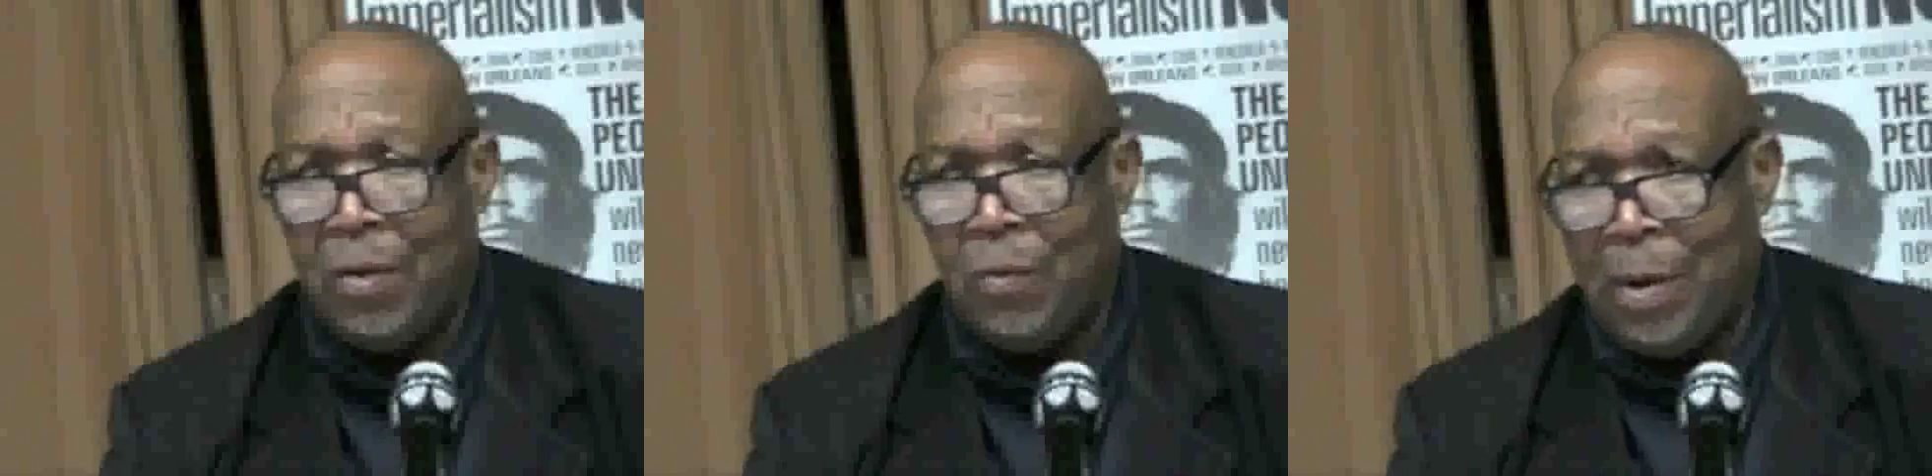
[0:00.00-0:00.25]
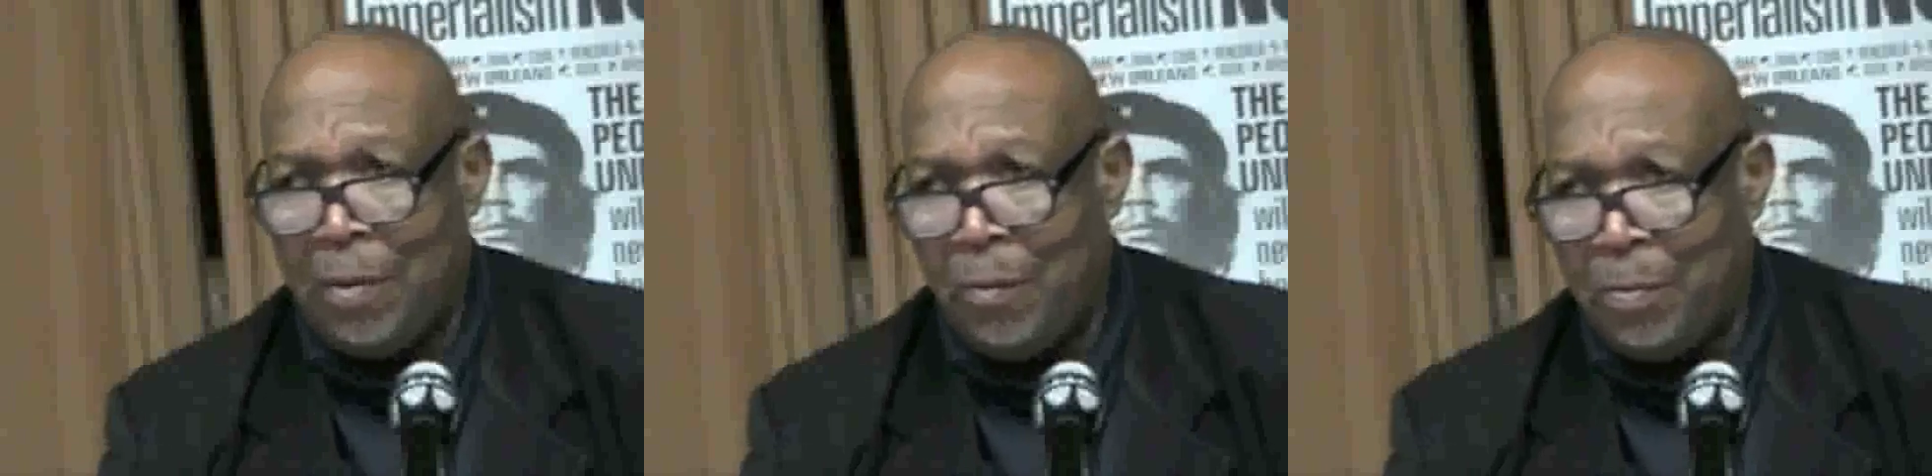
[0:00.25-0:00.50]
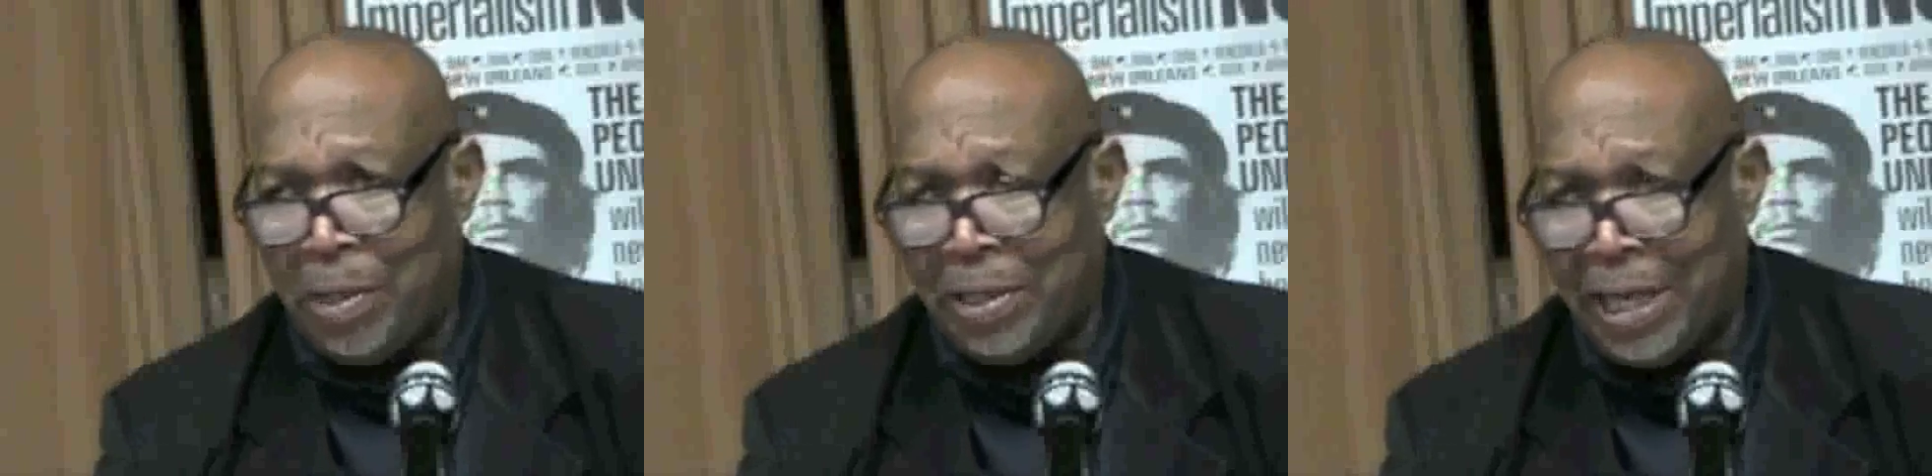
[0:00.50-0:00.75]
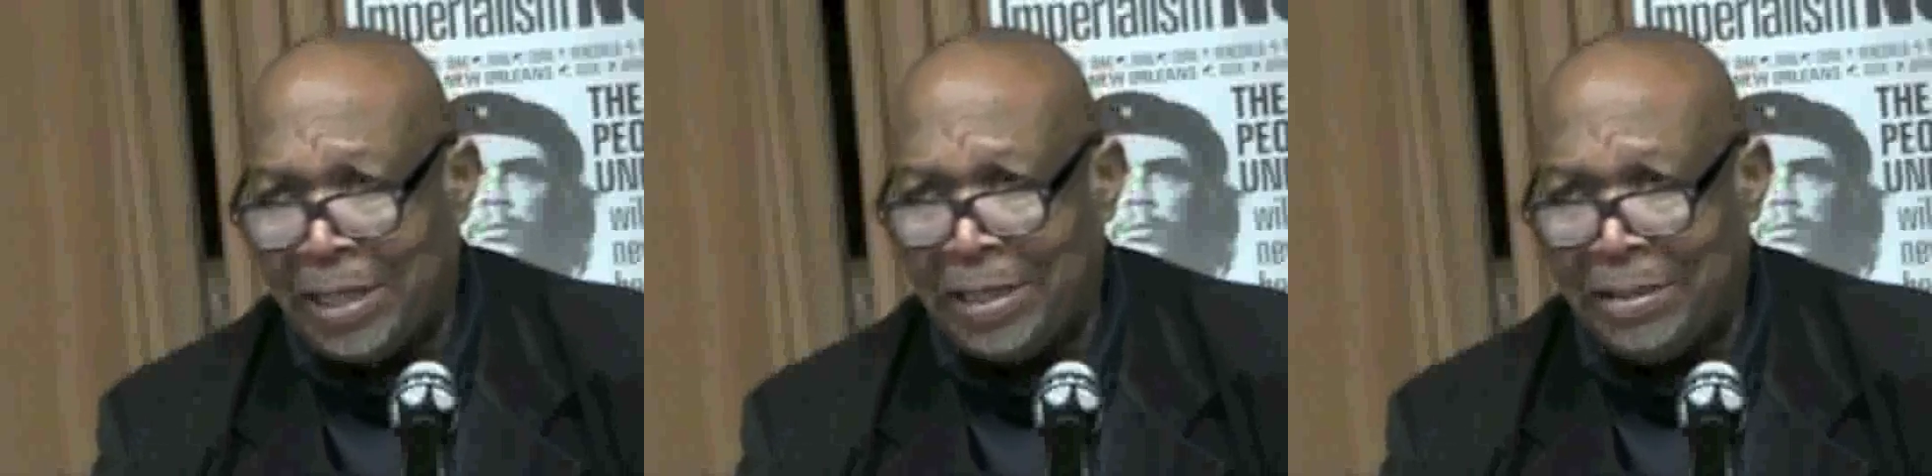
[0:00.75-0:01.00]
what
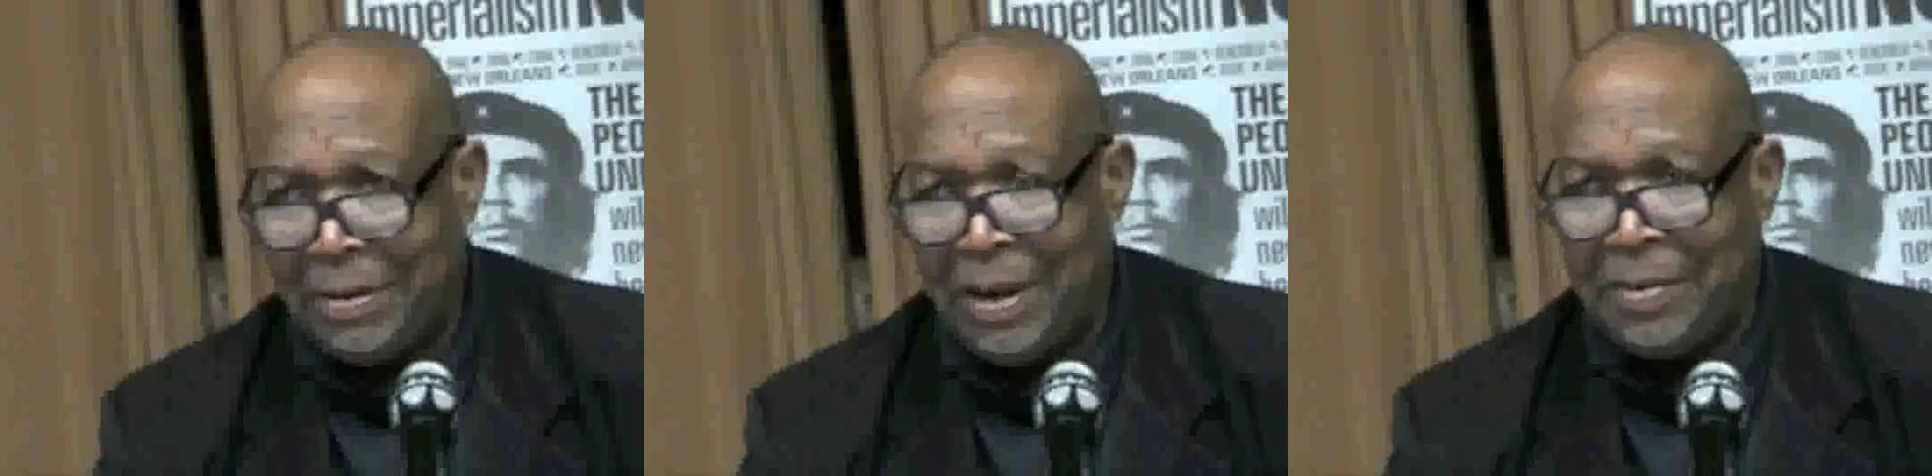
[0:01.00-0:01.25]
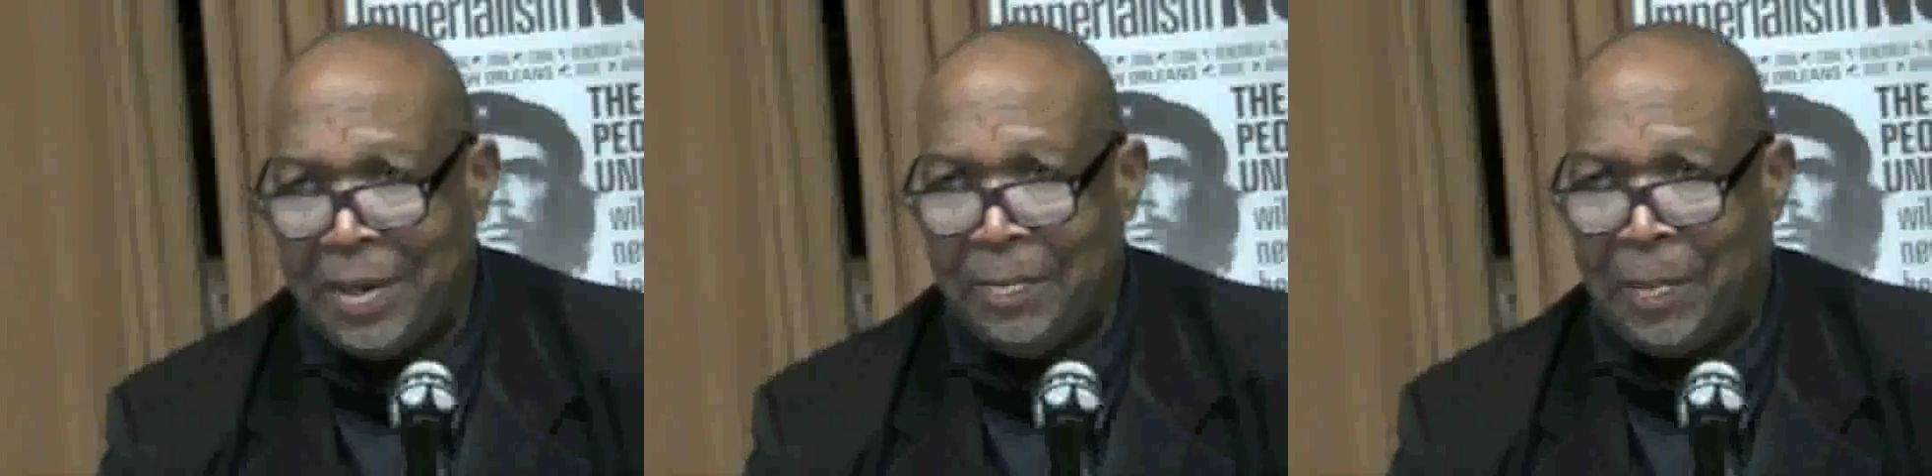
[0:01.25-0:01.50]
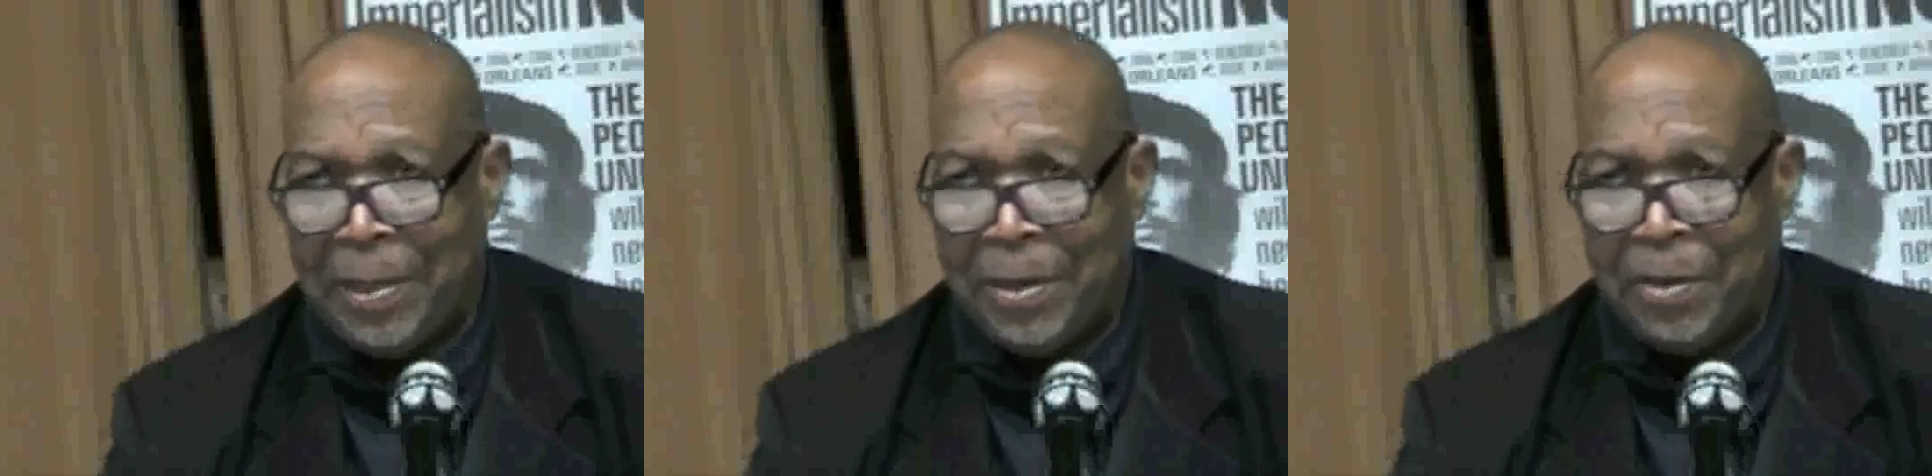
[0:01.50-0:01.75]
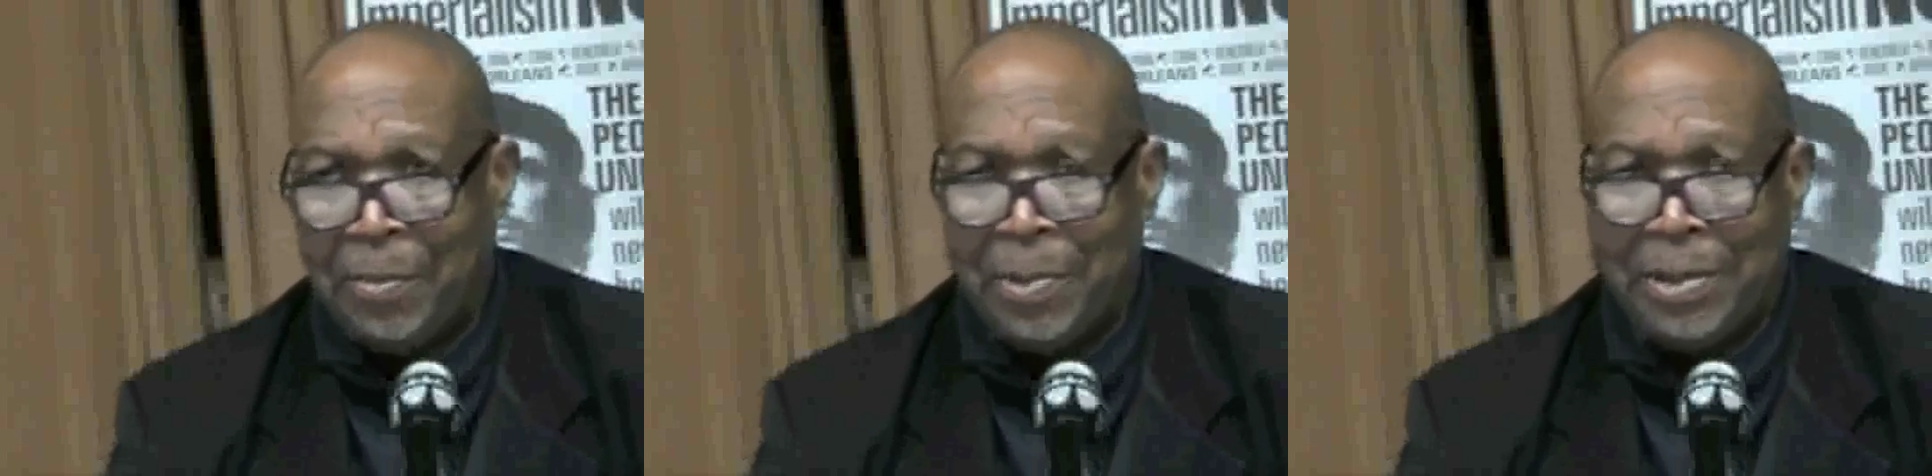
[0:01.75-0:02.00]
protection do other
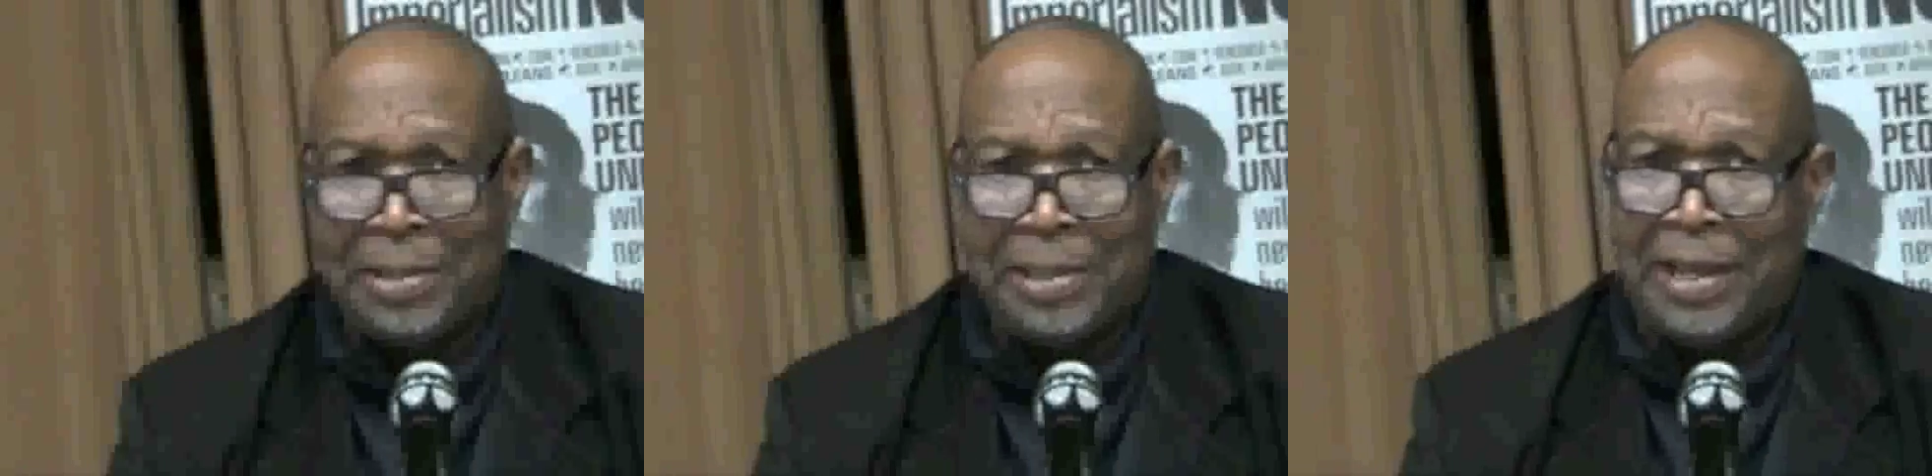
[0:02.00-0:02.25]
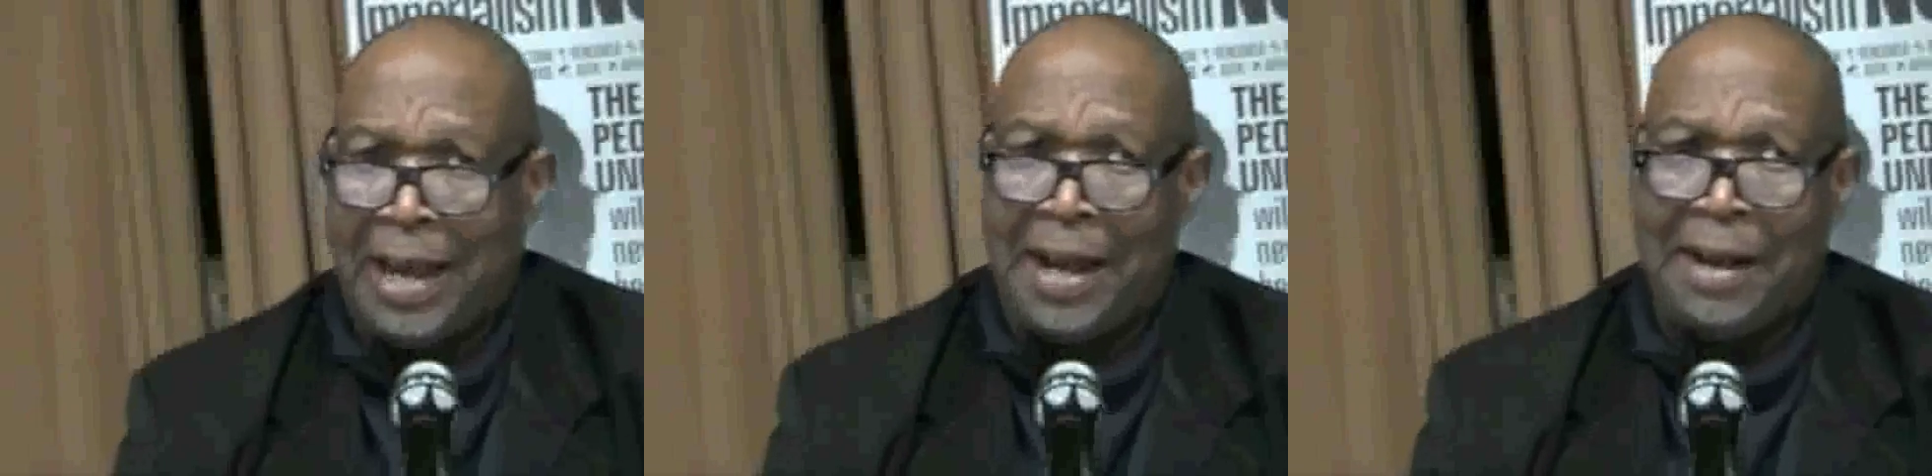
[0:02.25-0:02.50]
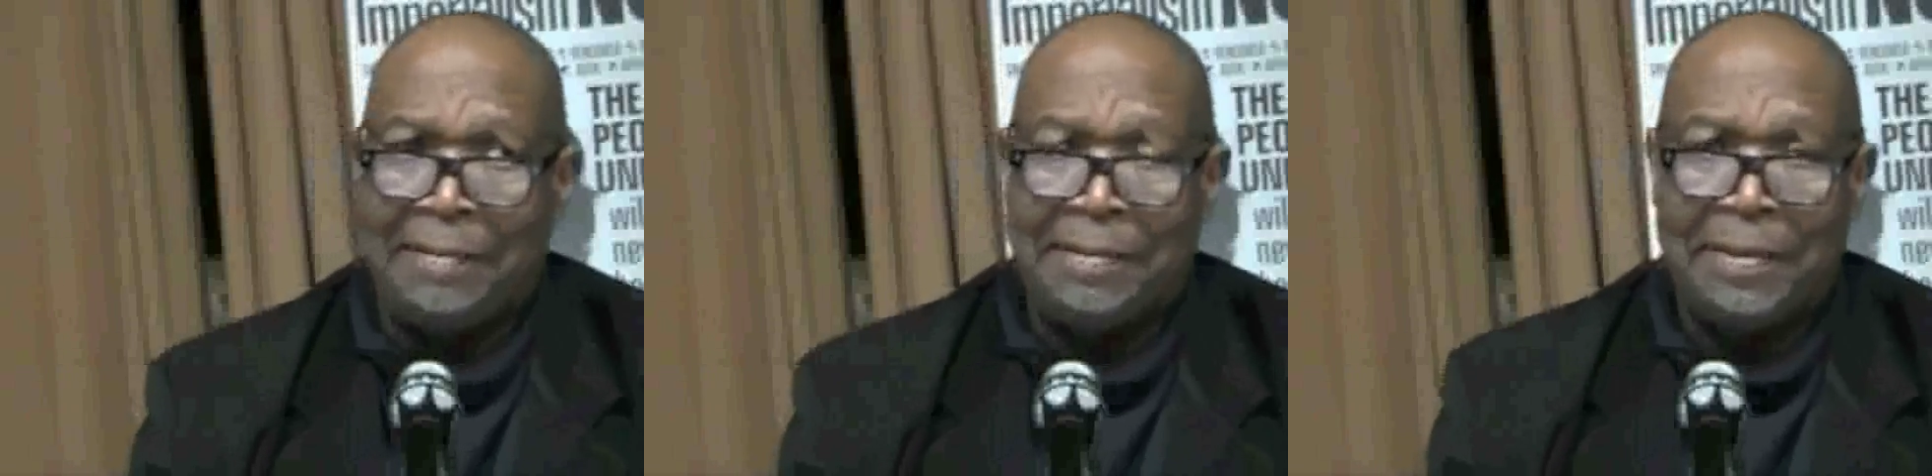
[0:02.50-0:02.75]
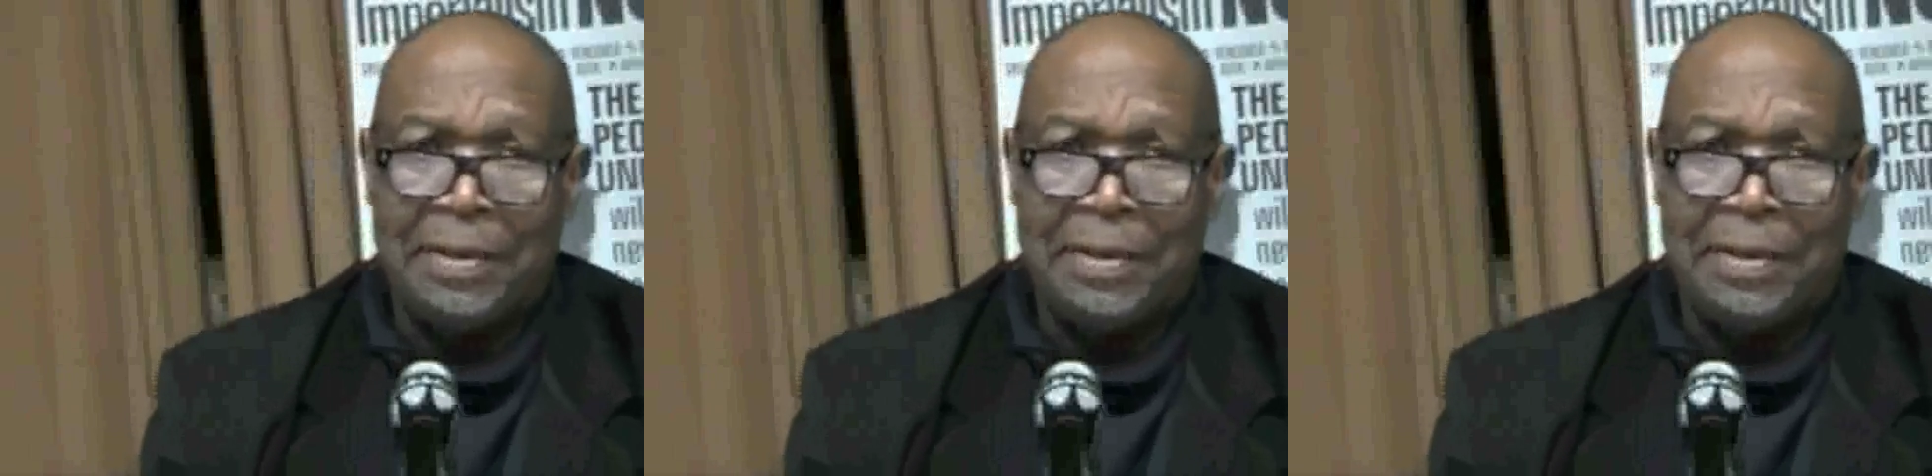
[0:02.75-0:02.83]
political prisoners have?